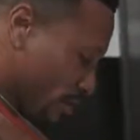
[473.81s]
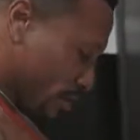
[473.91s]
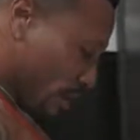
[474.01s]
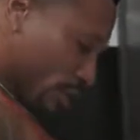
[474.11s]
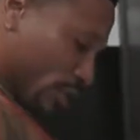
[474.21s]

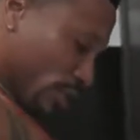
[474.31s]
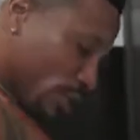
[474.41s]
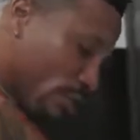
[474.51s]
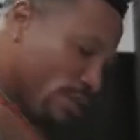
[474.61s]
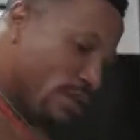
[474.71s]
meal
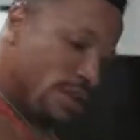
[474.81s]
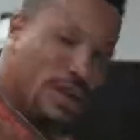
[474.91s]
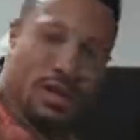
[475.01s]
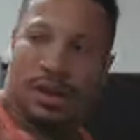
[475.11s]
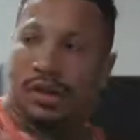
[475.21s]
two.
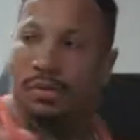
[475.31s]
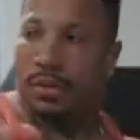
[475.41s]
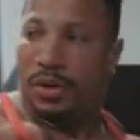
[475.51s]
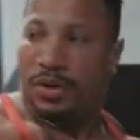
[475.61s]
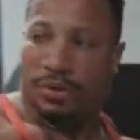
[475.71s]

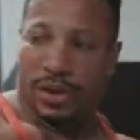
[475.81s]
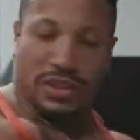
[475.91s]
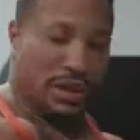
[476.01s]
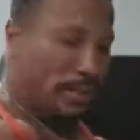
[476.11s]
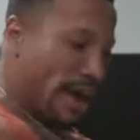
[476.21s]
Meal
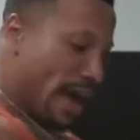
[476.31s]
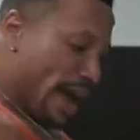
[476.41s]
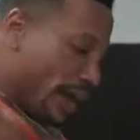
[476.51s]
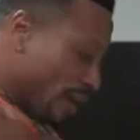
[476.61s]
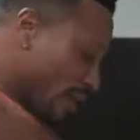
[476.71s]
three's in the
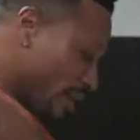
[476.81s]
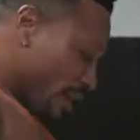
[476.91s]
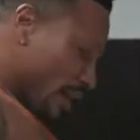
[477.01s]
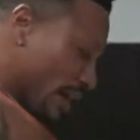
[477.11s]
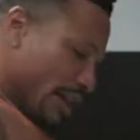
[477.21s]
bag.
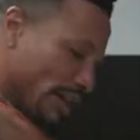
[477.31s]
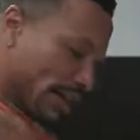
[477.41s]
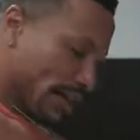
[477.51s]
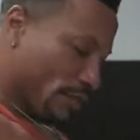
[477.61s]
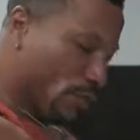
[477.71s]
Uh, and
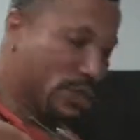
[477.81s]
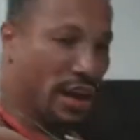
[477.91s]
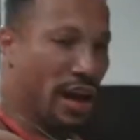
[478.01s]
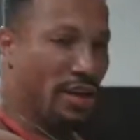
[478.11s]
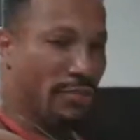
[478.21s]
then of course
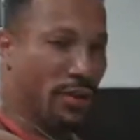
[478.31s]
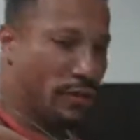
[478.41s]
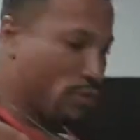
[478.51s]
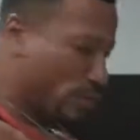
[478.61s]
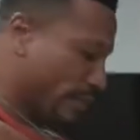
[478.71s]
I have meal
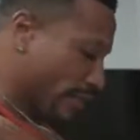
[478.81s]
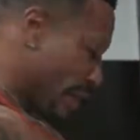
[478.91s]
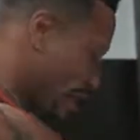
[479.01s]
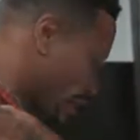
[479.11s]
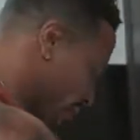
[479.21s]
four and
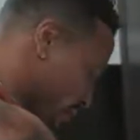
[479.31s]
five.